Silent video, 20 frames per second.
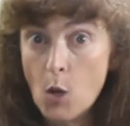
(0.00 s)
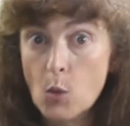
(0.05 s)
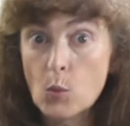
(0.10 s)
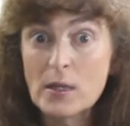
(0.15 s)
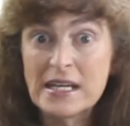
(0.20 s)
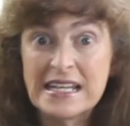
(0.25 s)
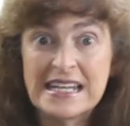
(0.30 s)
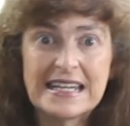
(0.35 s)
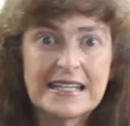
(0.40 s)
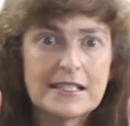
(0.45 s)

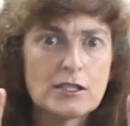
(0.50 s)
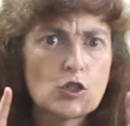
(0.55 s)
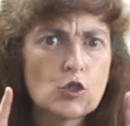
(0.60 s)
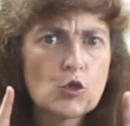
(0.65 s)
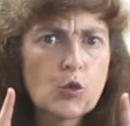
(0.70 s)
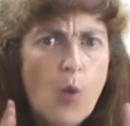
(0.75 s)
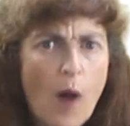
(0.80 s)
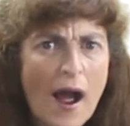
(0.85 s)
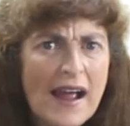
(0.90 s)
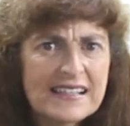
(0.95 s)
We need
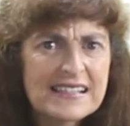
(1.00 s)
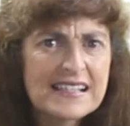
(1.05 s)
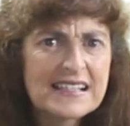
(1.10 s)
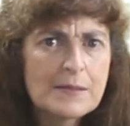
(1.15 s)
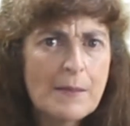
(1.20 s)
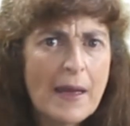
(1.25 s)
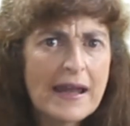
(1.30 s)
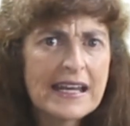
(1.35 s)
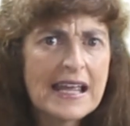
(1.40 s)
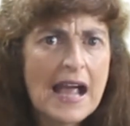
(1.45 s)
twice as
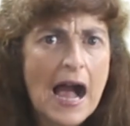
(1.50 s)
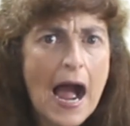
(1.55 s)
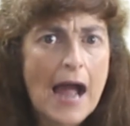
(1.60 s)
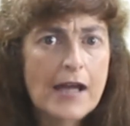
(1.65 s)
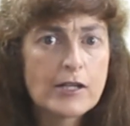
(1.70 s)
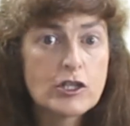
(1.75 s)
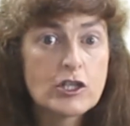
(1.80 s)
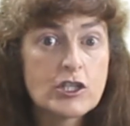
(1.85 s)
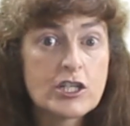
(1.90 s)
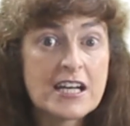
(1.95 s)
many
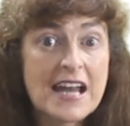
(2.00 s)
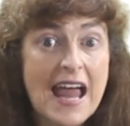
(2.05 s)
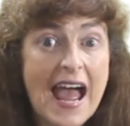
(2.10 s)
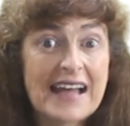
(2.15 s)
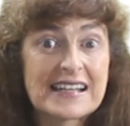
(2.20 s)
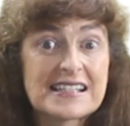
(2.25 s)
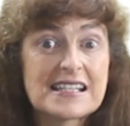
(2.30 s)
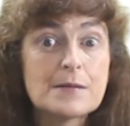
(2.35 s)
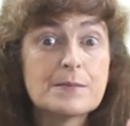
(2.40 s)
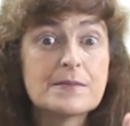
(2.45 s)
hydrogen
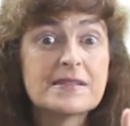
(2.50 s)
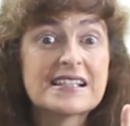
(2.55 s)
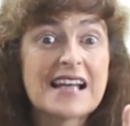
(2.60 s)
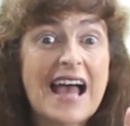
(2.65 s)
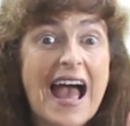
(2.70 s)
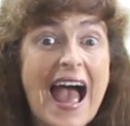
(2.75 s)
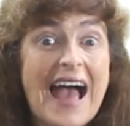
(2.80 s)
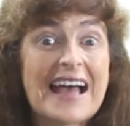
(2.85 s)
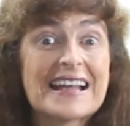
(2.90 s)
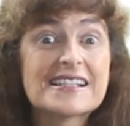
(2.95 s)
atoms
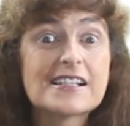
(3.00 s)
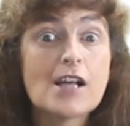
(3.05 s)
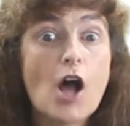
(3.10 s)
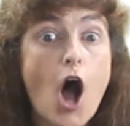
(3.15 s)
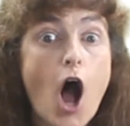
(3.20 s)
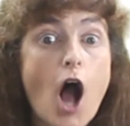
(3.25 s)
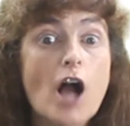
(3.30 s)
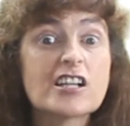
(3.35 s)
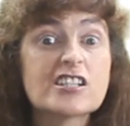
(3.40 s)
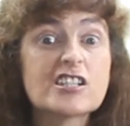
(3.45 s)
as
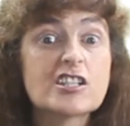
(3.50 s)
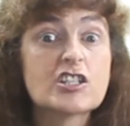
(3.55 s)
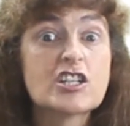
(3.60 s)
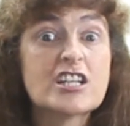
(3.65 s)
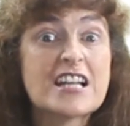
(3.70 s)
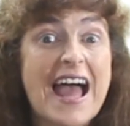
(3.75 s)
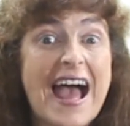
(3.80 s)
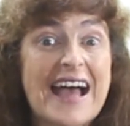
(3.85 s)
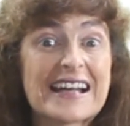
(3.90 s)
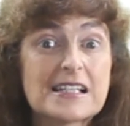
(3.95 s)

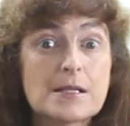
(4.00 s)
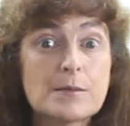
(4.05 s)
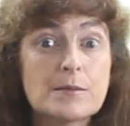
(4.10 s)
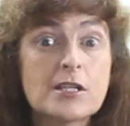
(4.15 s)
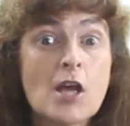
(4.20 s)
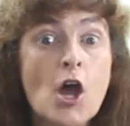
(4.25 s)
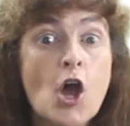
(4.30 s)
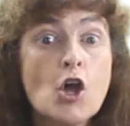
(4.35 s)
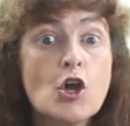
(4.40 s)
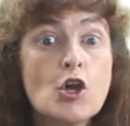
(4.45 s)
oxygen atoms